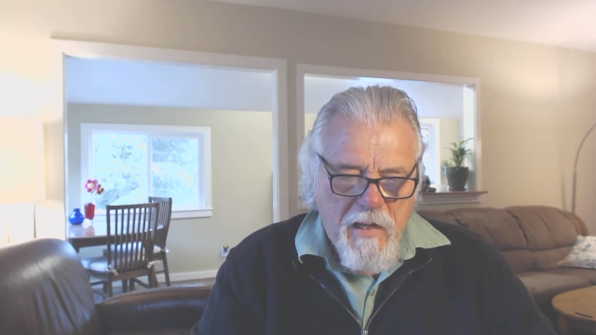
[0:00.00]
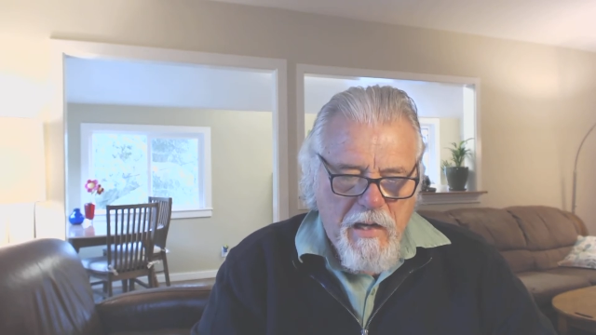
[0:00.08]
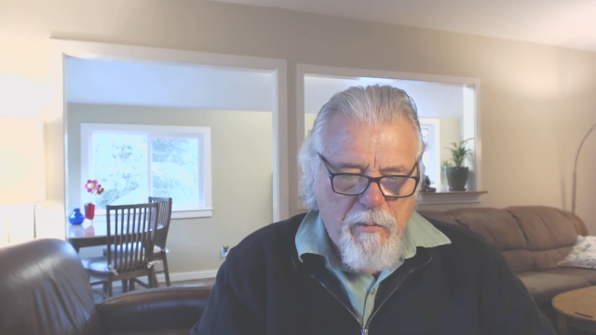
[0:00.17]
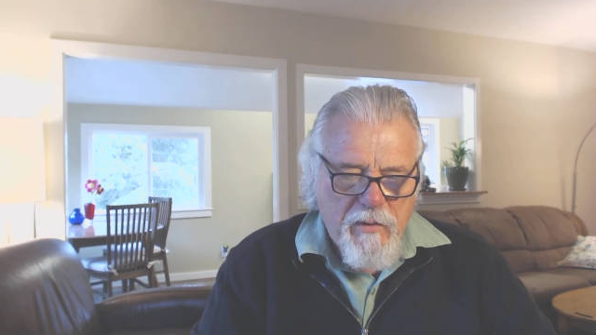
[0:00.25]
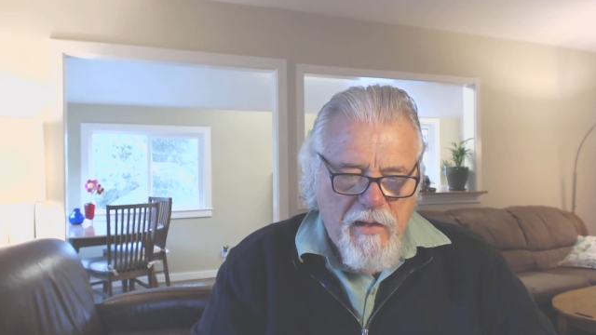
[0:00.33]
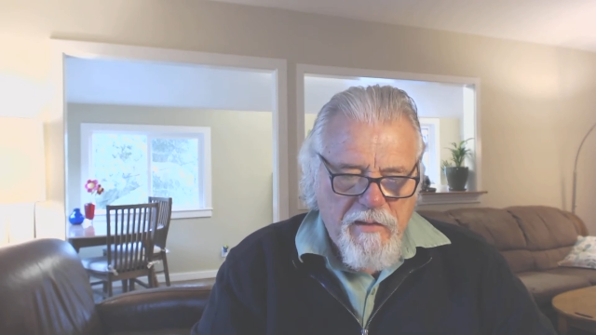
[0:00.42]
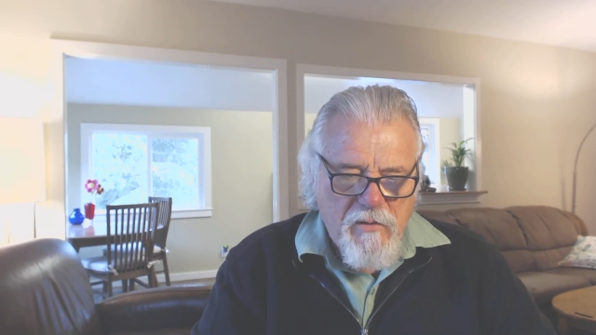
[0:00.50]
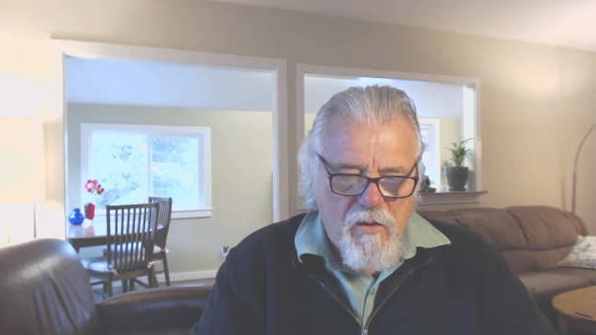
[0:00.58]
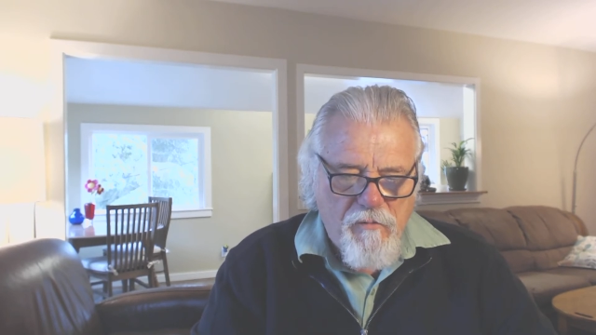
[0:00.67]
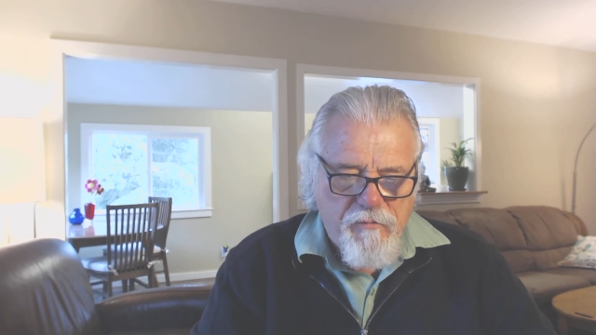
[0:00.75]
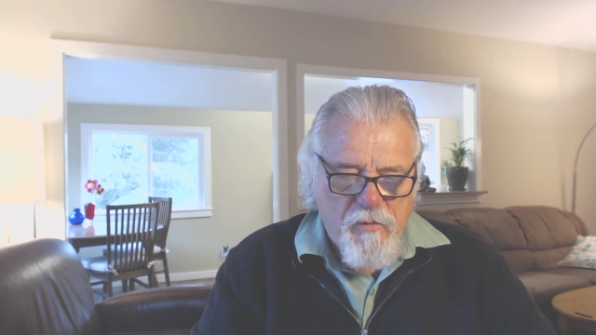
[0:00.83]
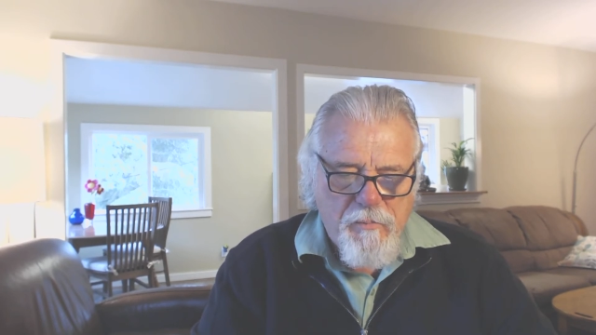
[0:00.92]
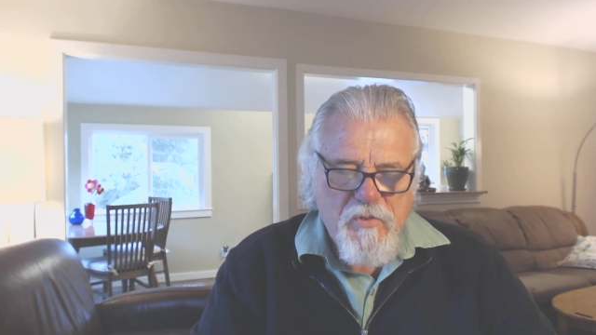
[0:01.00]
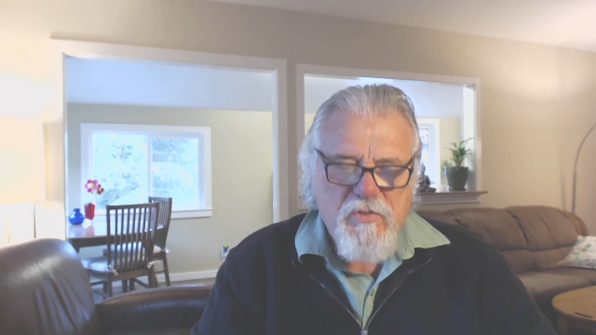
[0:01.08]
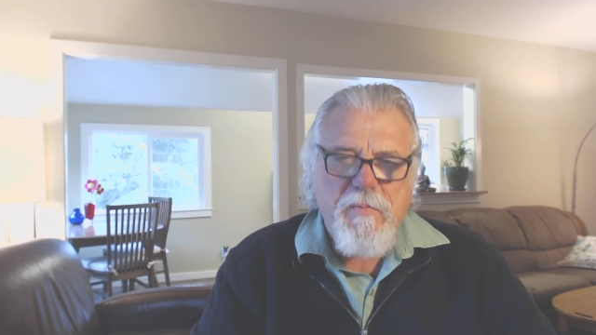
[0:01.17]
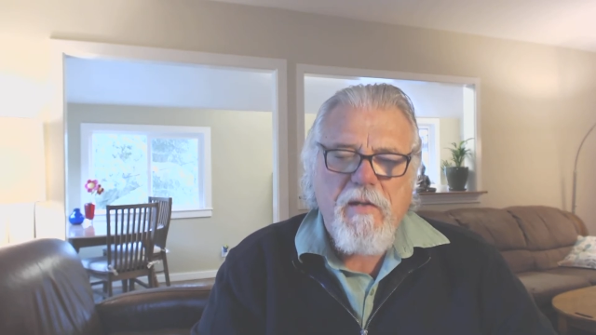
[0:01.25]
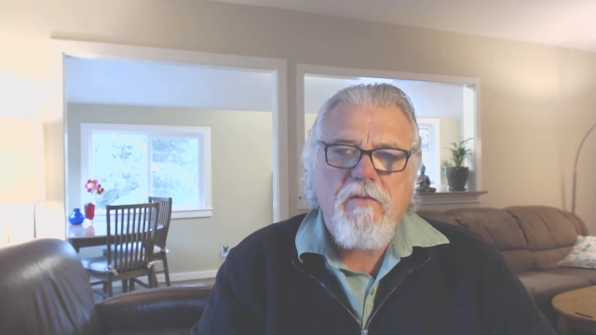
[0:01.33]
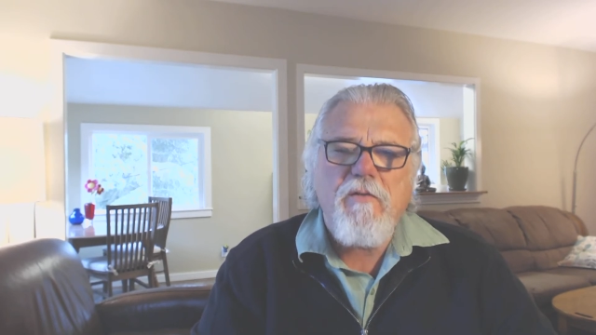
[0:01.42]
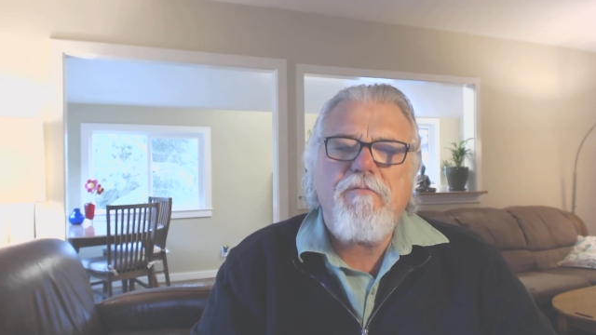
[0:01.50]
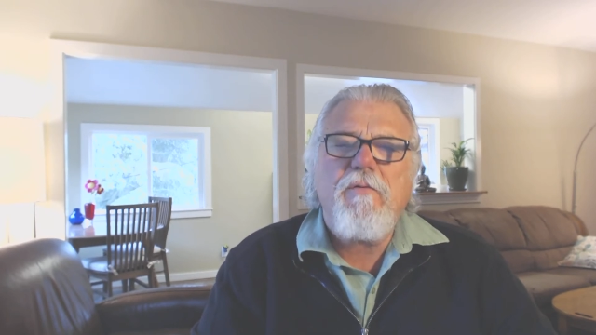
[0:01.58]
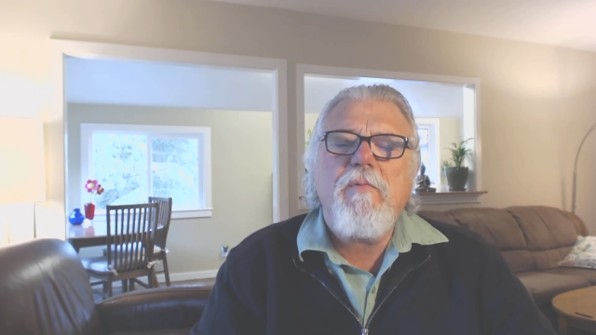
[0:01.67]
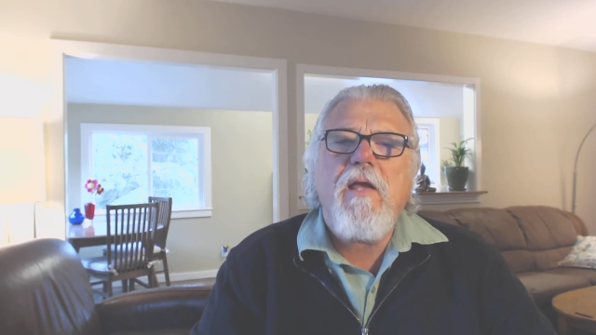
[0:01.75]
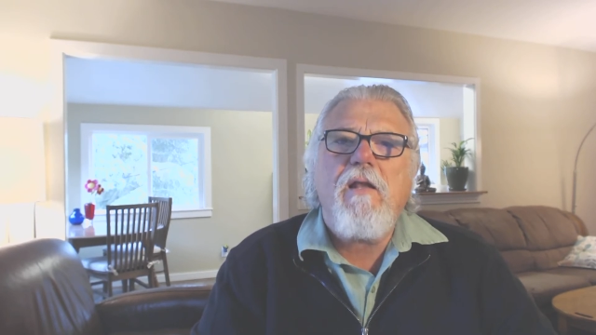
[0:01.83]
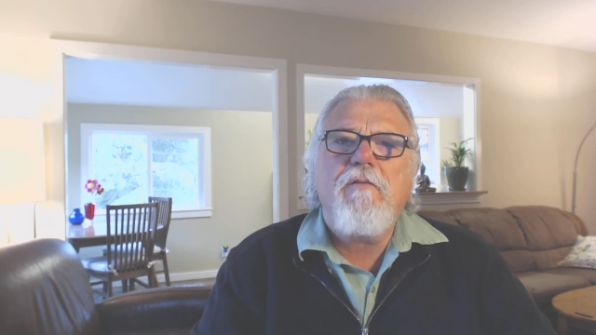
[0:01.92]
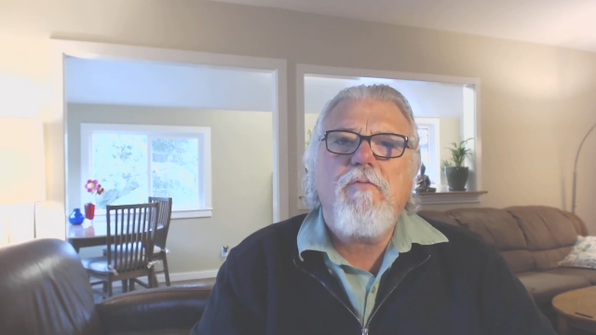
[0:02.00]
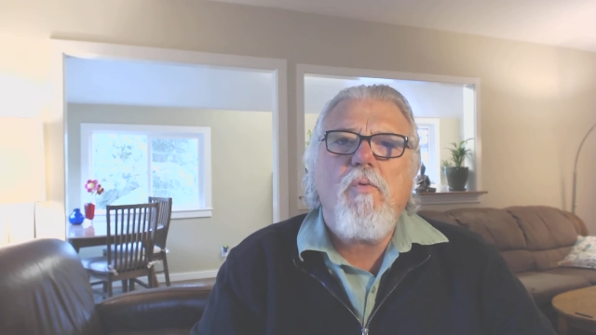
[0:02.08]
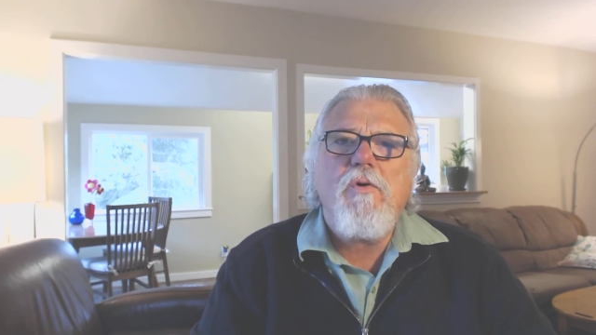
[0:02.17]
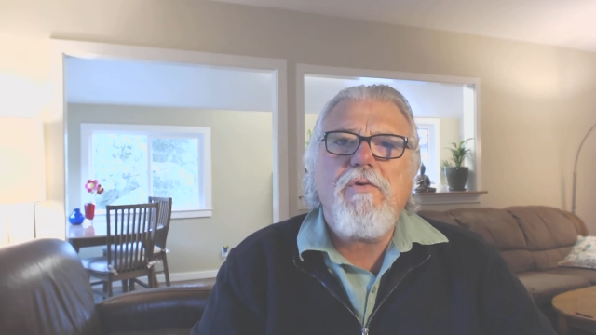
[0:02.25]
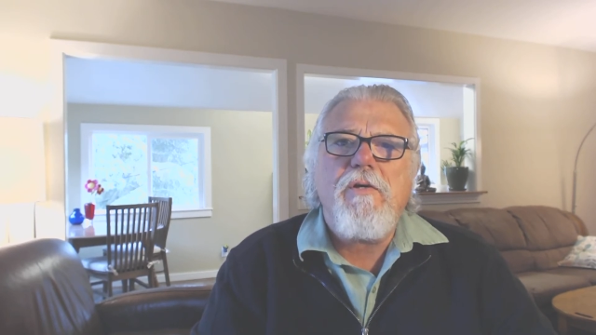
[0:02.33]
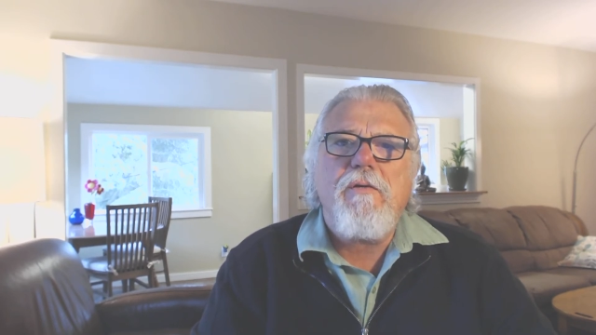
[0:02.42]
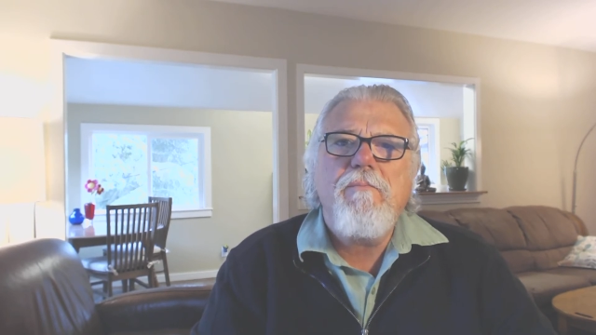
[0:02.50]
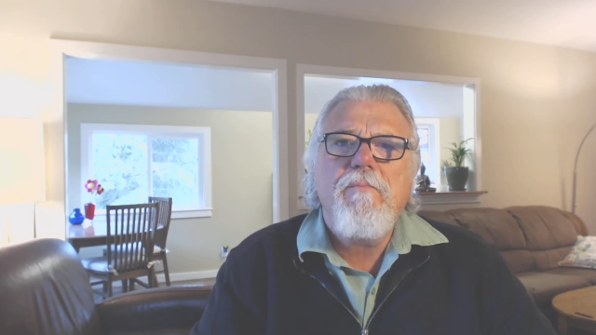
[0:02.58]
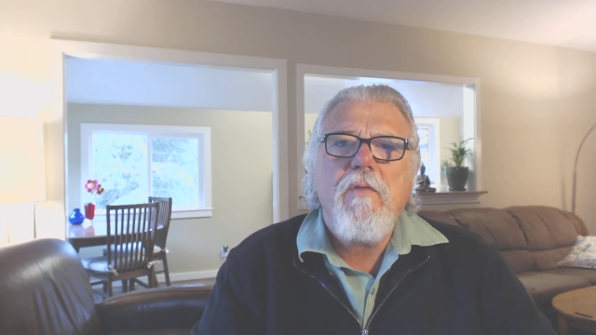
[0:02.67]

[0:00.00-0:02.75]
I would like to offer a perspective from California,